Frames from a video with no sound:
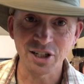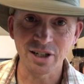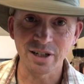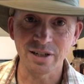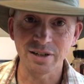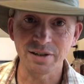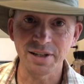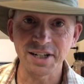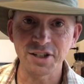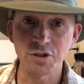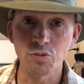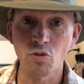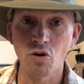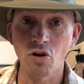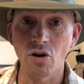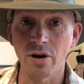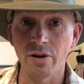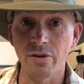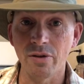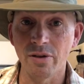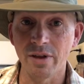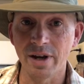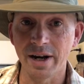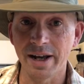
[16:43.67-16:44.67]
uh, that's
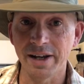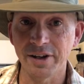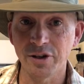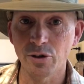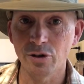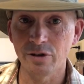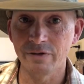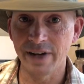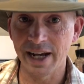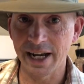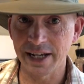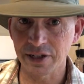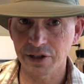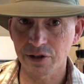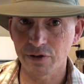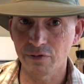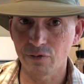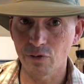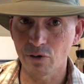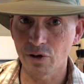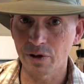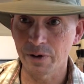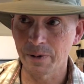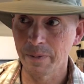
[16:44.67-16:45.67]
more than I could have asked
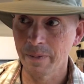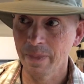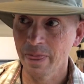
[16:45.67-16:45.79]
for.